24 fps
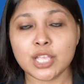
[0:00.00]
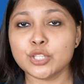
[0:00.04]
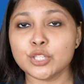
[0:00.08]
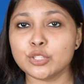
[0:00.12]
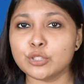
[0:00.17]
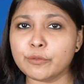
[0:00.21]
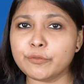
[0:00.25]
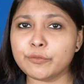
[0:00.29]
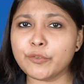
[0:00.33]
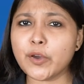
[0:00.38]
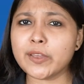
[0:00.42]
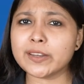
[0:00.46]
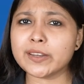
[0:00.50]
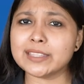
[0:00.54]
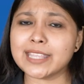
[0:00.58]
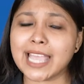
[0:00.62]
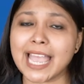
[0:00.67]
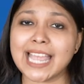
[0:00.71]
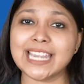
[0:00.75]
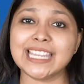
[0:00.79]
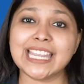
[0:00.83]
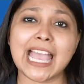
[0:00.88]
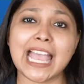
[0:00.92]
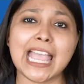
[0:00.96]
So for
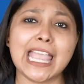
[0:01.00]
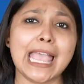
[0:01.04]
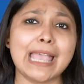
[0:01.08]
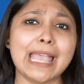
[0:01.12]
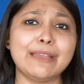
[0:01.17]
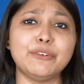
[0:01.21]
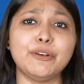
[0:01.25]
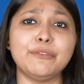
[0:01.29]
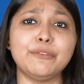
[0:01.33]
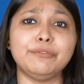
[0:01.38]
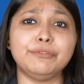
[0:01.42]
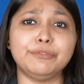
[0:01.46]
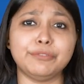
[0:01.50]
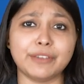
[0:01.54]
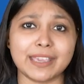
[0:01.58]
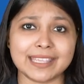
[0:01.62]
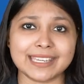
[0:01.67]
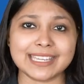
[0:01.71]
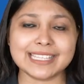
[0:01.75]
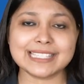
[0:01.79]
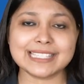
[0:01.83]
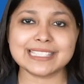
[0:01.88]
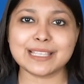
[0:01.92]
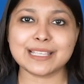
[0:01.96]
that, I have a
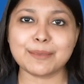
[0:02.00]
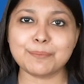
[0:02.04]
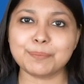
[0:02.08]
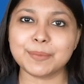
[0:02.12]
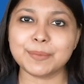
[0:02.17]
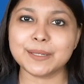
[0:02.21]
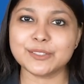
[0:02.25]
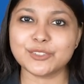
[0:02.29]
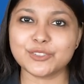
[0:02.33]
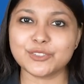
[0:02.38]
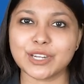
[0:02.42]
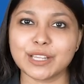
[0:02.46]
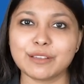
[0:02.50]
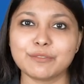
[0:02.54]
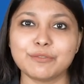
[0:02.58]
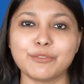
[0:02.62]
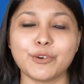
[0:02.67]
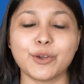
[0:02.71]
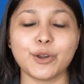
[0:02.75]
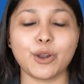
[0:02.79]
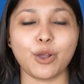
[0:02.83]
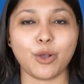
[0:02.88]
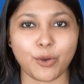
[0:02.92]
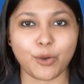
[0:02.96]
very simple trick
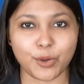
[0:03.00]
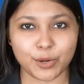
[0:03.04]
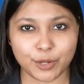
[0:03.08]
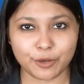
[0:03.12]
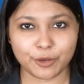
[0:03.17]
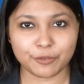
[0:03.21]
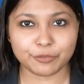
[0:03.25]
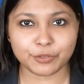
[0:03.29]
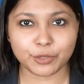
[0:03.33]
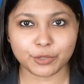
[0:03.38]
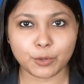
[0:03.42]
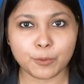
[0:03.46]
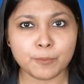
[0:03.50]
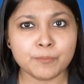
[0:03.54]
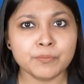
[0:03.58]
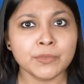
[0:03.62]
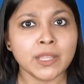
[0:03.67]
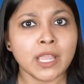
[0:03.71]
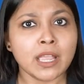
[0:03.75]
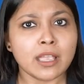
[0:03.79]
for all of you.